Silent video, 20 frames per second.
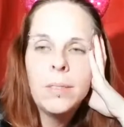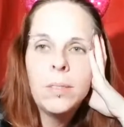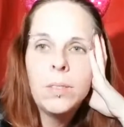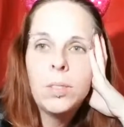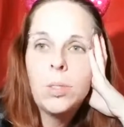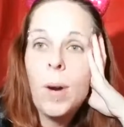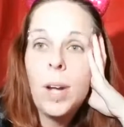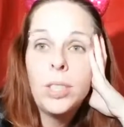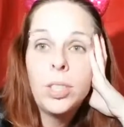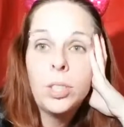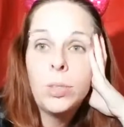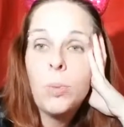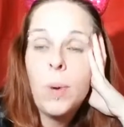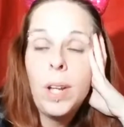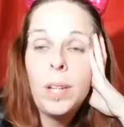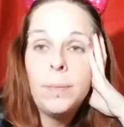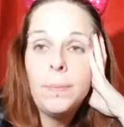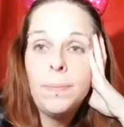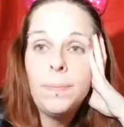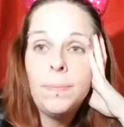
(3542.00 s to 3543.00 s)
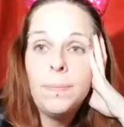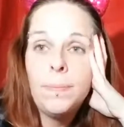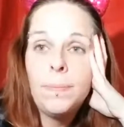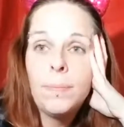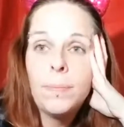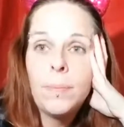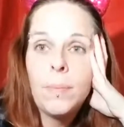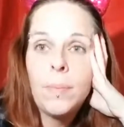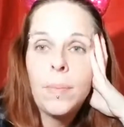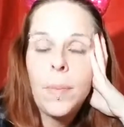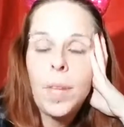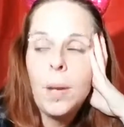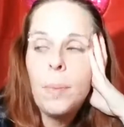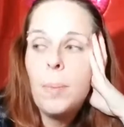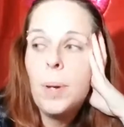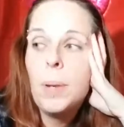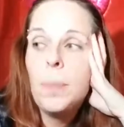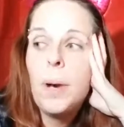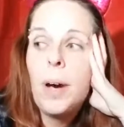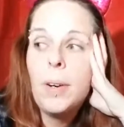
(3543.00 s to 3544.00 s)
So I just went.
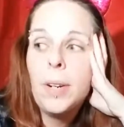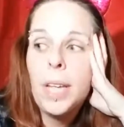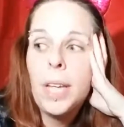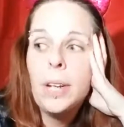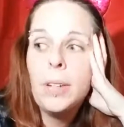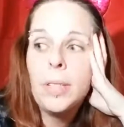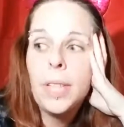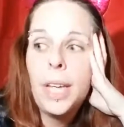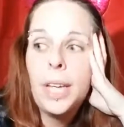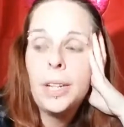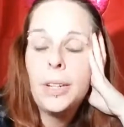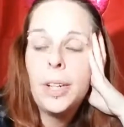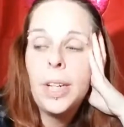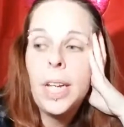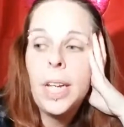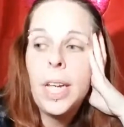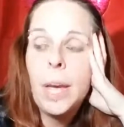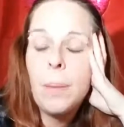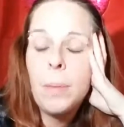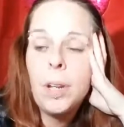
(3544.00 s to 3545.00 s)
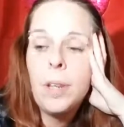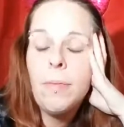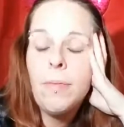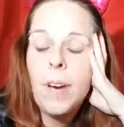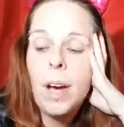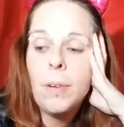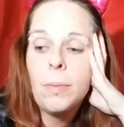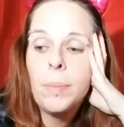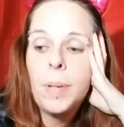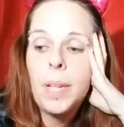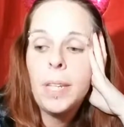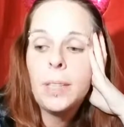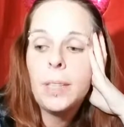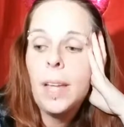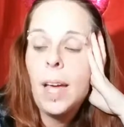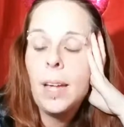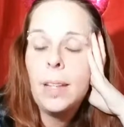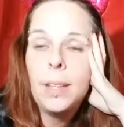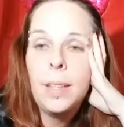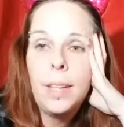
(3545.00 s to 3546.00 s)
But about a year later, he came and he found me in
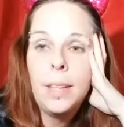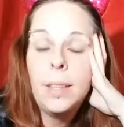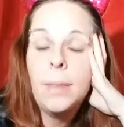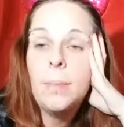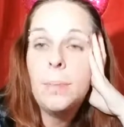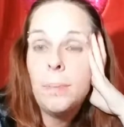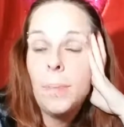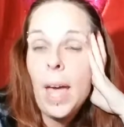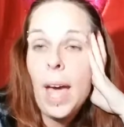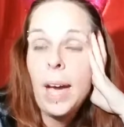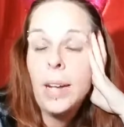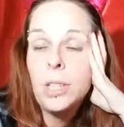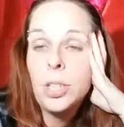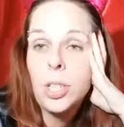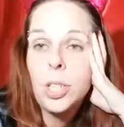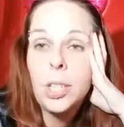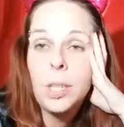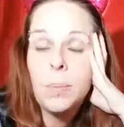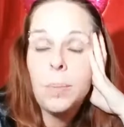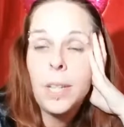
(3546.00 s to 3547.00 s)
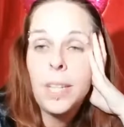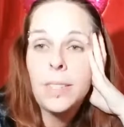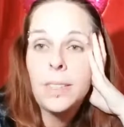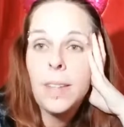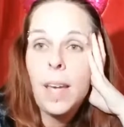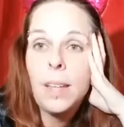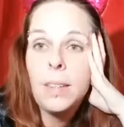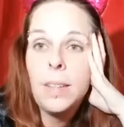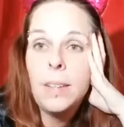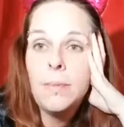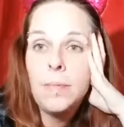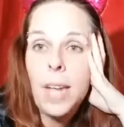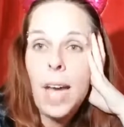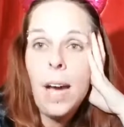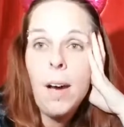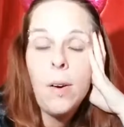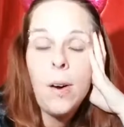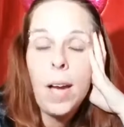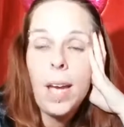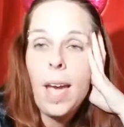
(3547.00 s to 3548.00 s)
the place I live
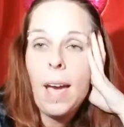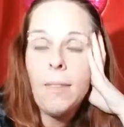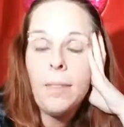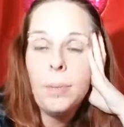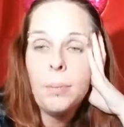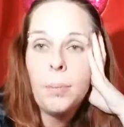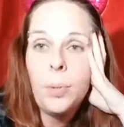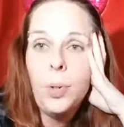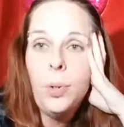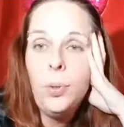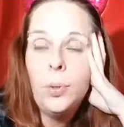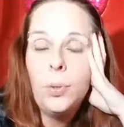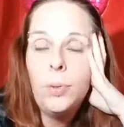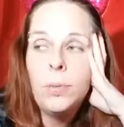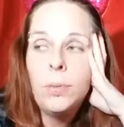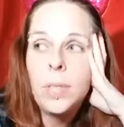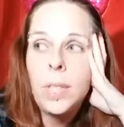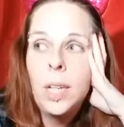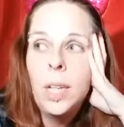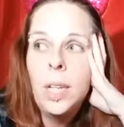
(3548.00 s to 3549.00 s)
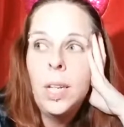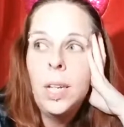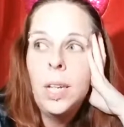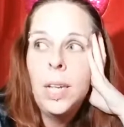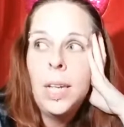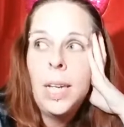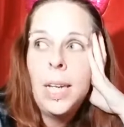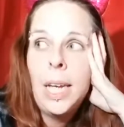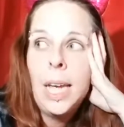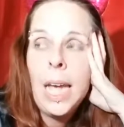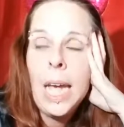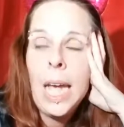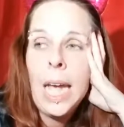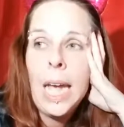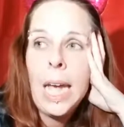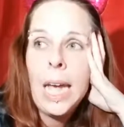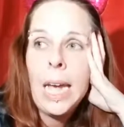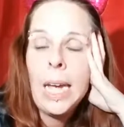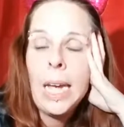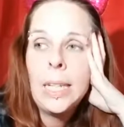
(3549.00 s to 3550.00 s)
now. I haven't moved.
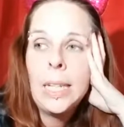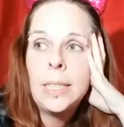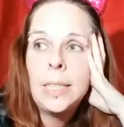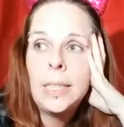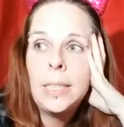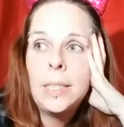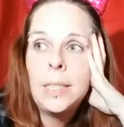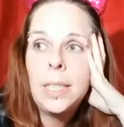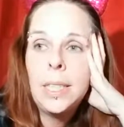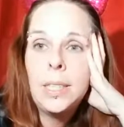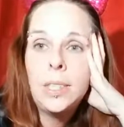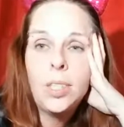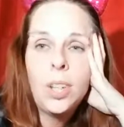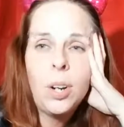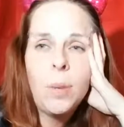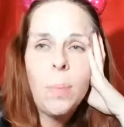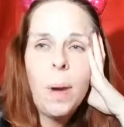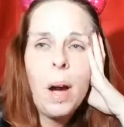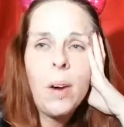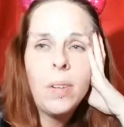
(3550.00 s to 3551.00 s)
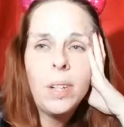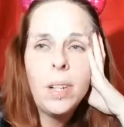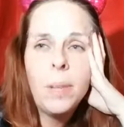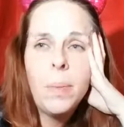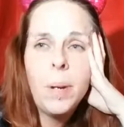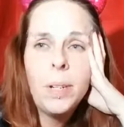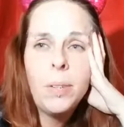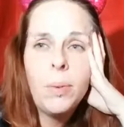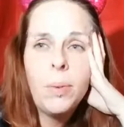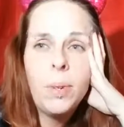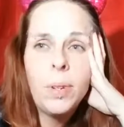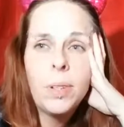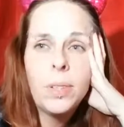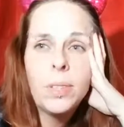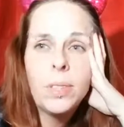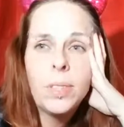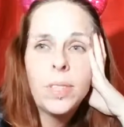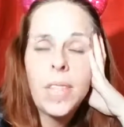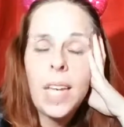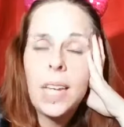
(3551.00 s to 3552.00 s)
And he started pounding on my door
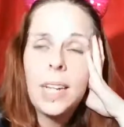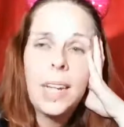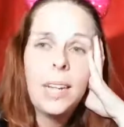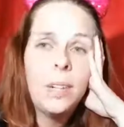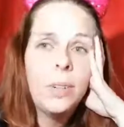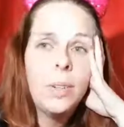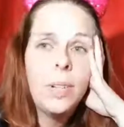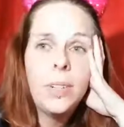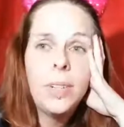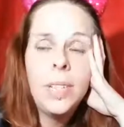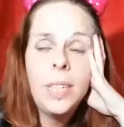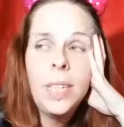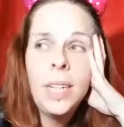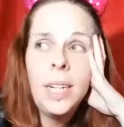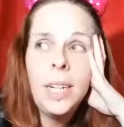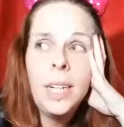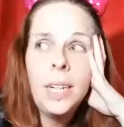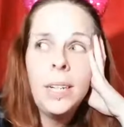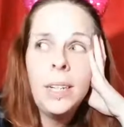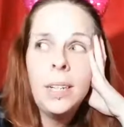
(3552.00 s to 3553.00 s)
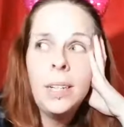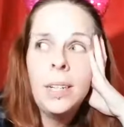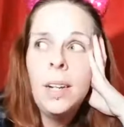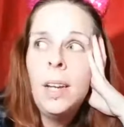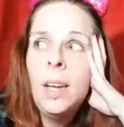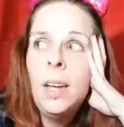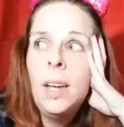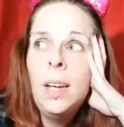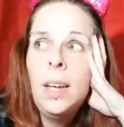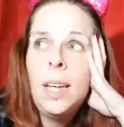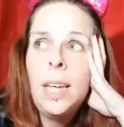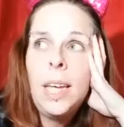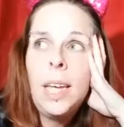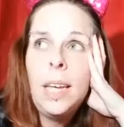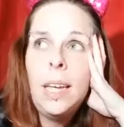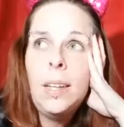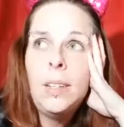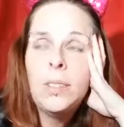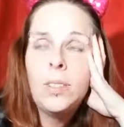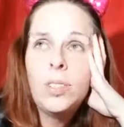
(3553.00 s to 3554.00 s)
saying, I know you're in there.
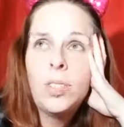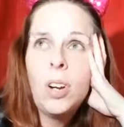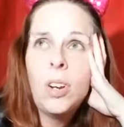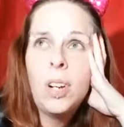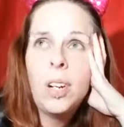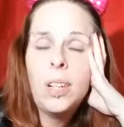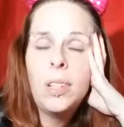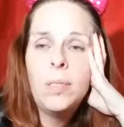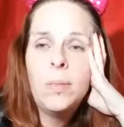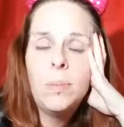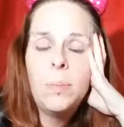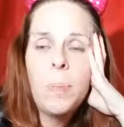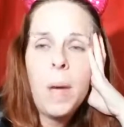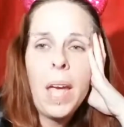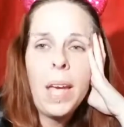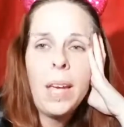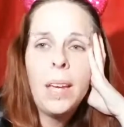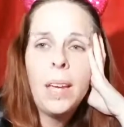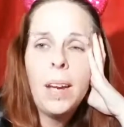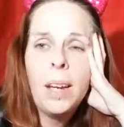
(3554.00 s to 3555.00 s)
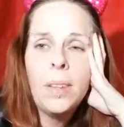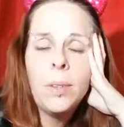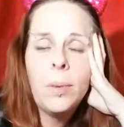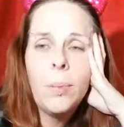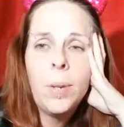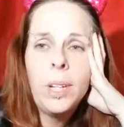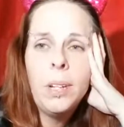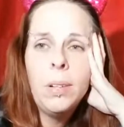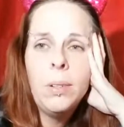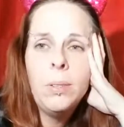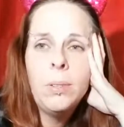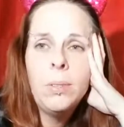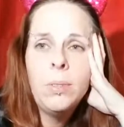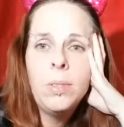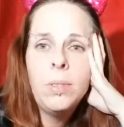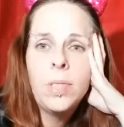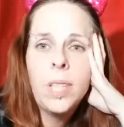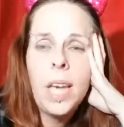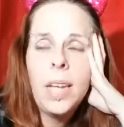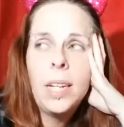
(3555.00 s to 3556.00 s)
He started banging on the
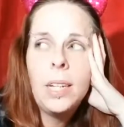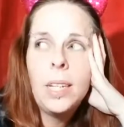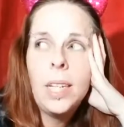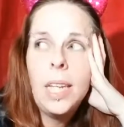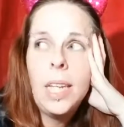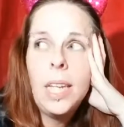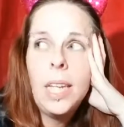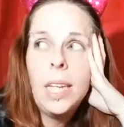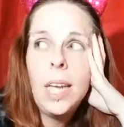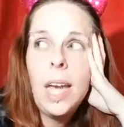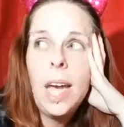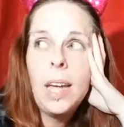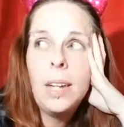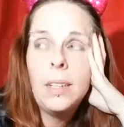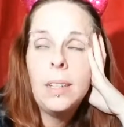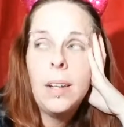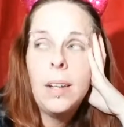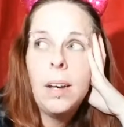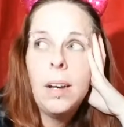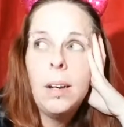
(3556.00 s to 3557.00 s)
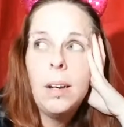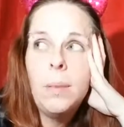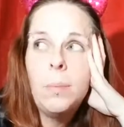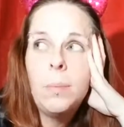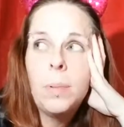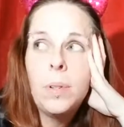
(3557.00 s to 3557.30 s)
windows, and he ended up